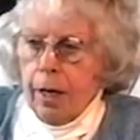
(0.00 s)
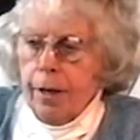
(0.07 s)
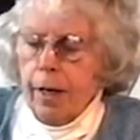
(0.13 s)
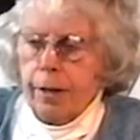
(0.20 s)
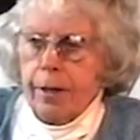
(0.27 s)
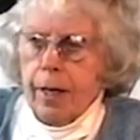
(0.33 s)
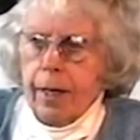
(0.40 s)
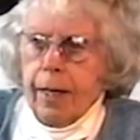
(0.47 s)

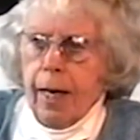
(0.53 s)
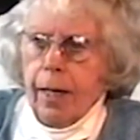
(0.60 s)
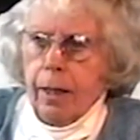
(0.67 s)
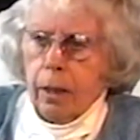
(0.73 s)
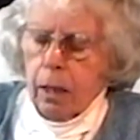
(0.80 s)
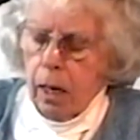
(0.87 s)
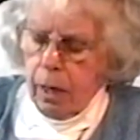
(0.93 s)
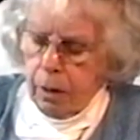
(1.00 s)
they get
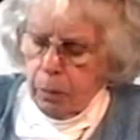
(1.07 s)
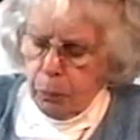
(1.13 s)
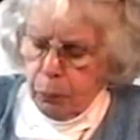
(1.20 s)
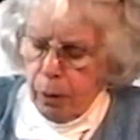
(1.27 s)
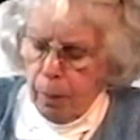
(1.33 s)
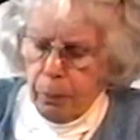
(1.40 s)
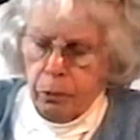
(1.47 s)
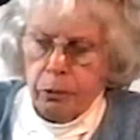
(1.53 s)
a kind of
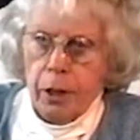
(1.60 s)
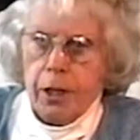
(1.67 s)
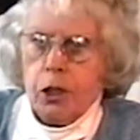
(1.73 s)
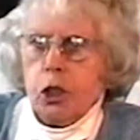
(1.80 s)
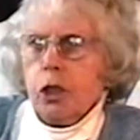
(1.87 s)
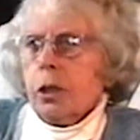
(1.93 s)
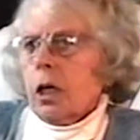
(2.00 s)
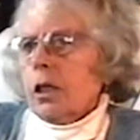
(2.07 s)

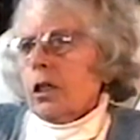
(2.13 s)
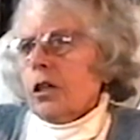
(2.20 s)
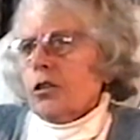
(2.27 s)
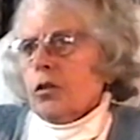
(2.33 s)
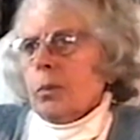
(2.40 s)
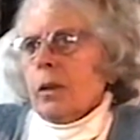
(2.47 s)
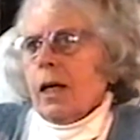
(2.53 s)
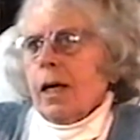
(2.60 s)
preparation on
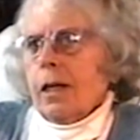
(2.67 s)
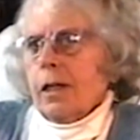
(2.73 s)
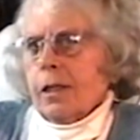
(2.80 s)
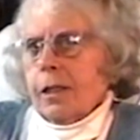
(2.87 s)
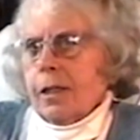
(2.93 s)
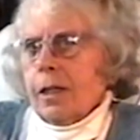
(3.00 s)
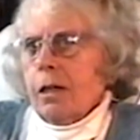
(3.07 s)
other planets.